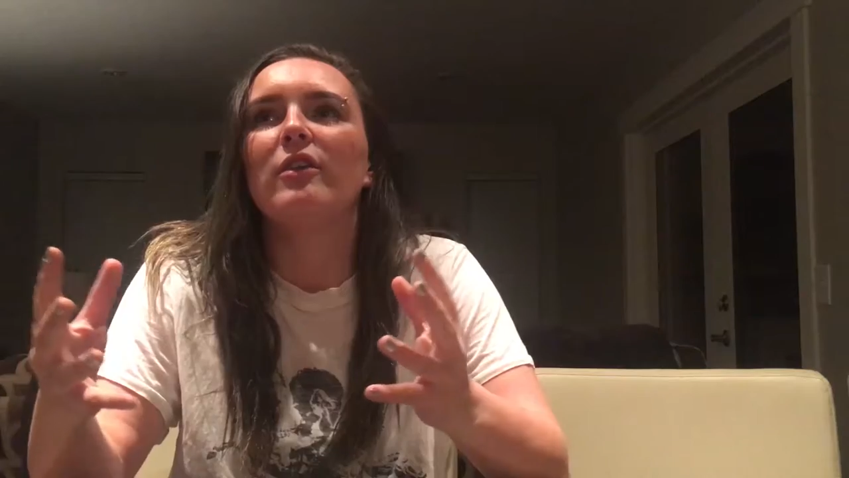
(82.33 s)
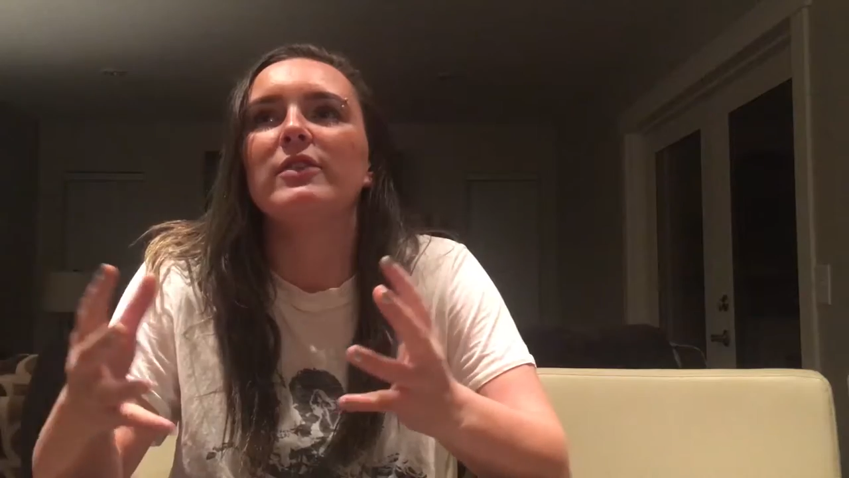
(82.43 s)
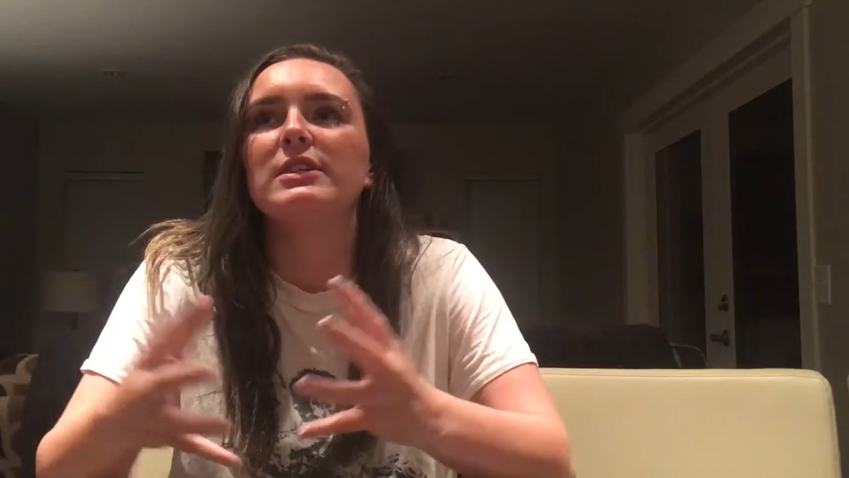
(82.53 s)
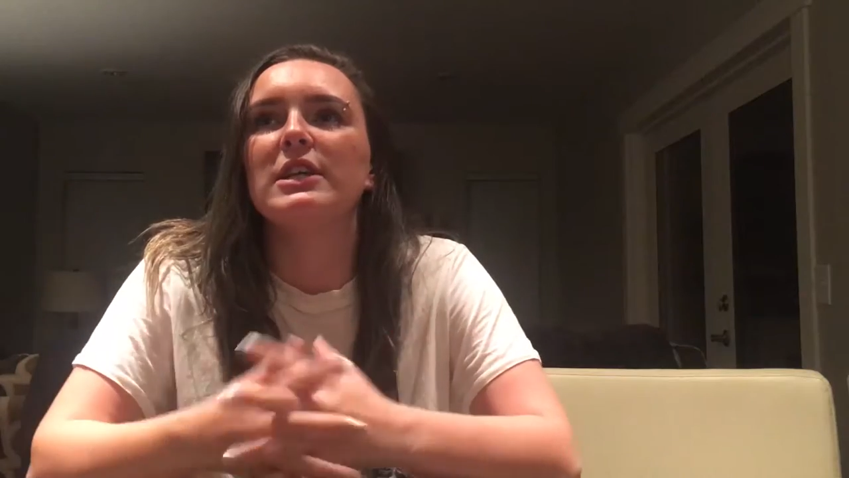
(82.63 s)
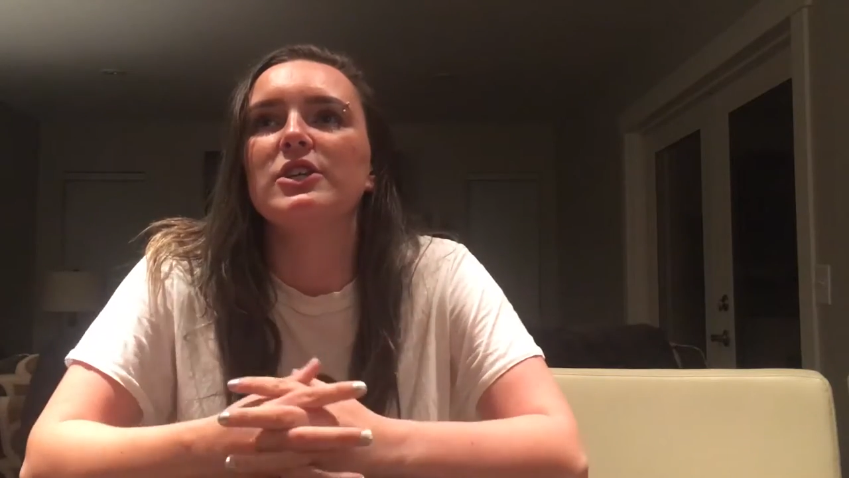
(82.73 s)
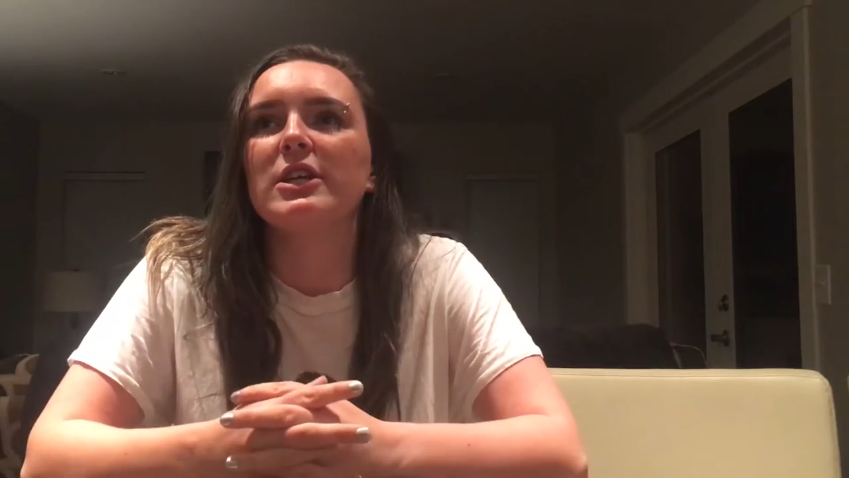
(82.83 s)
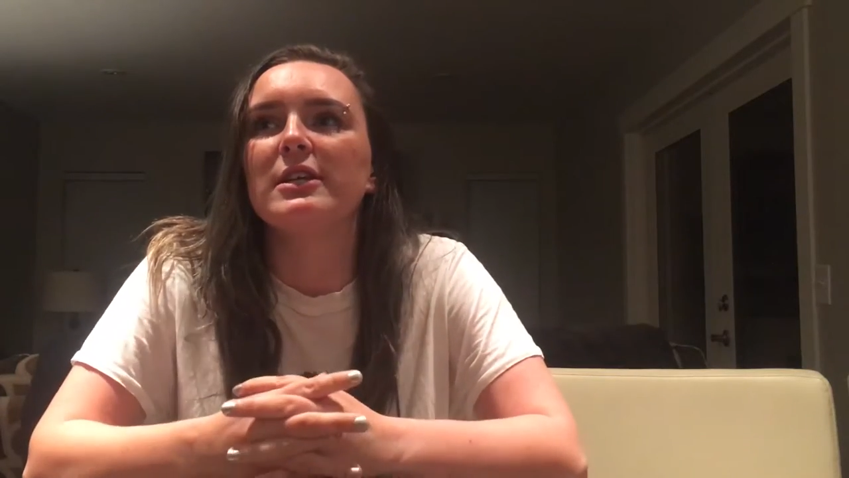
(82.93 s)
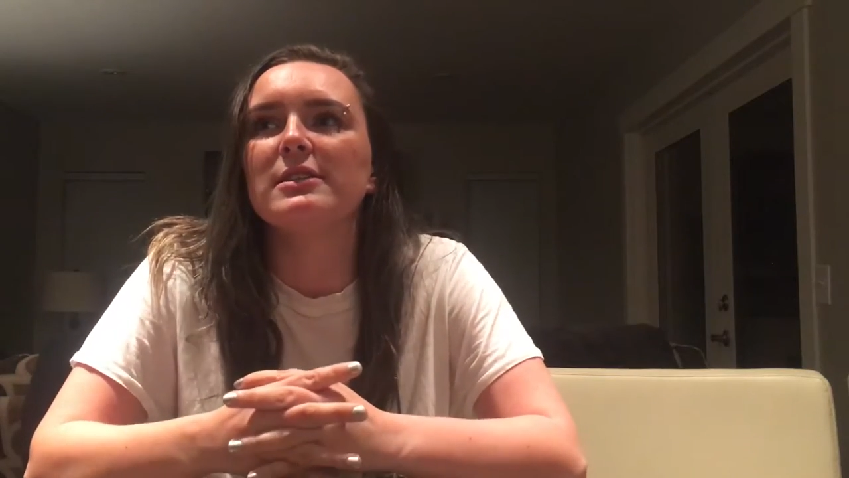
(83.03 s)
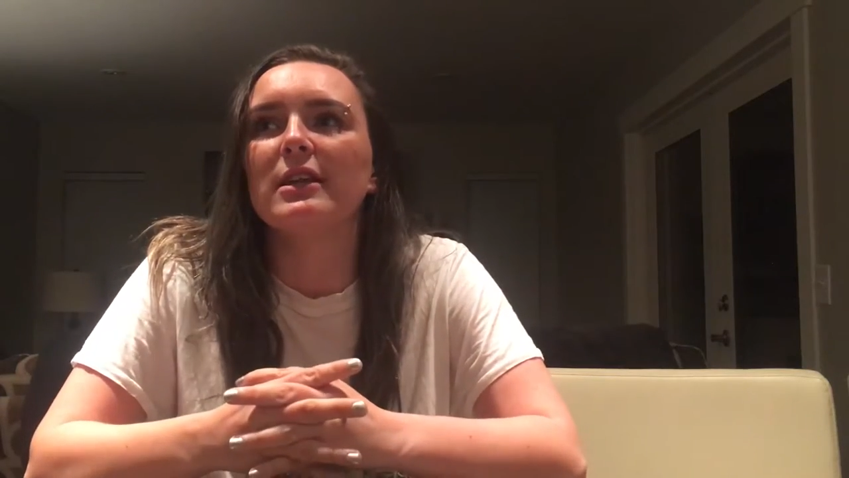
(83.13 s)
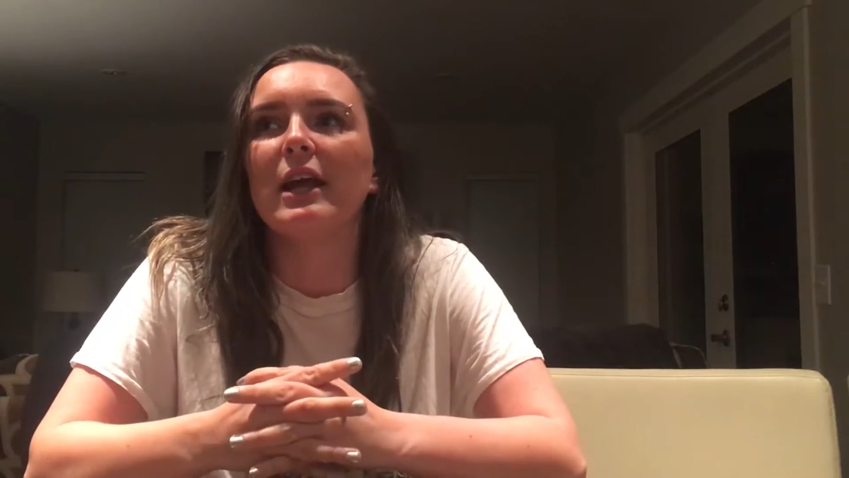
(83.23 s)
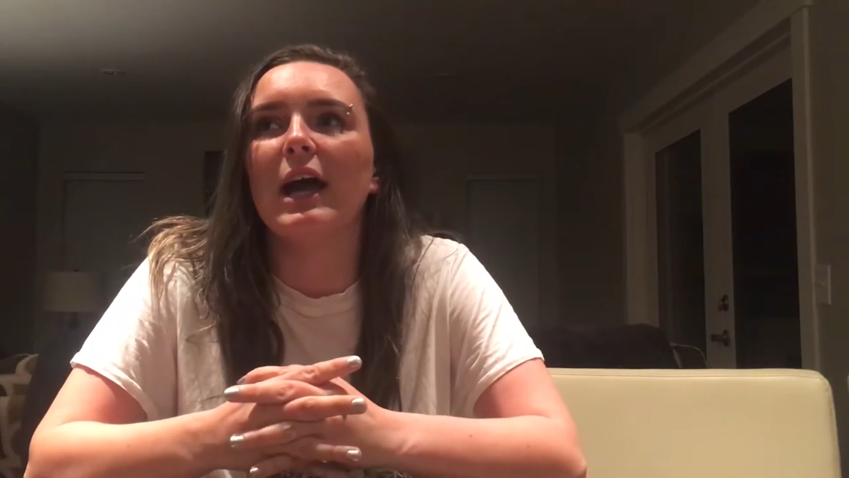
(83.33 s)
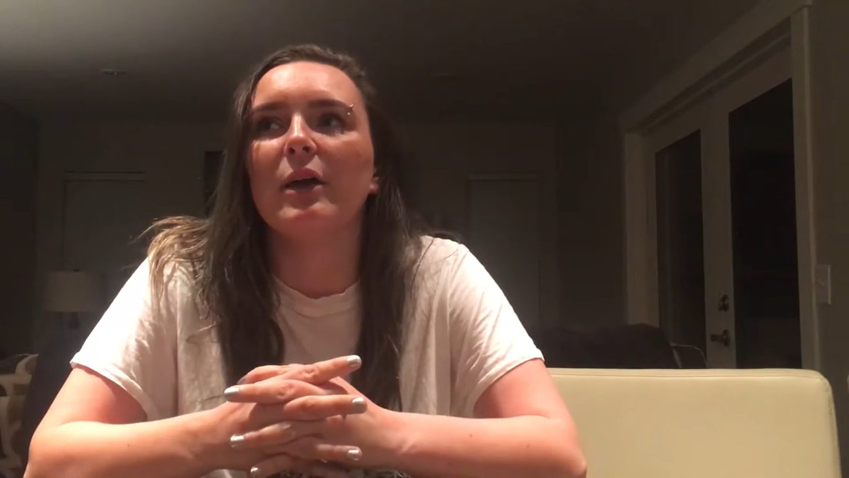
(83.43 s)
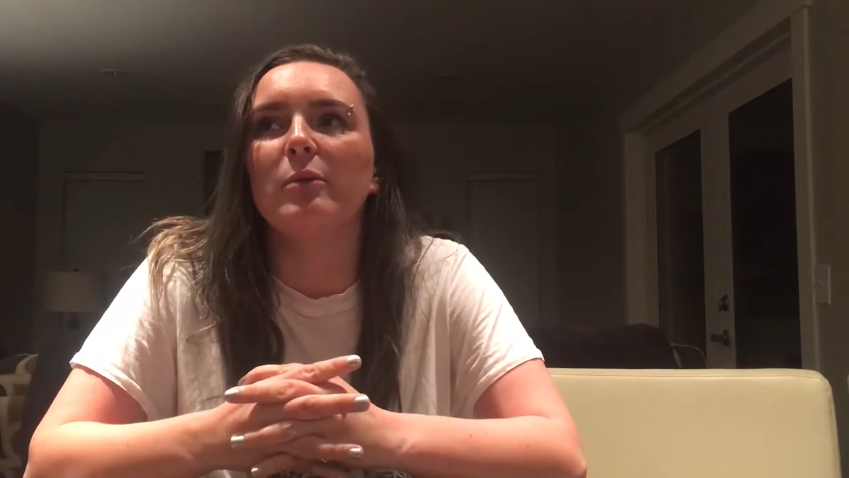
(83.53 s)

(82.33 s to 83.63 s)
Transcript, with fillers: Conversations that I had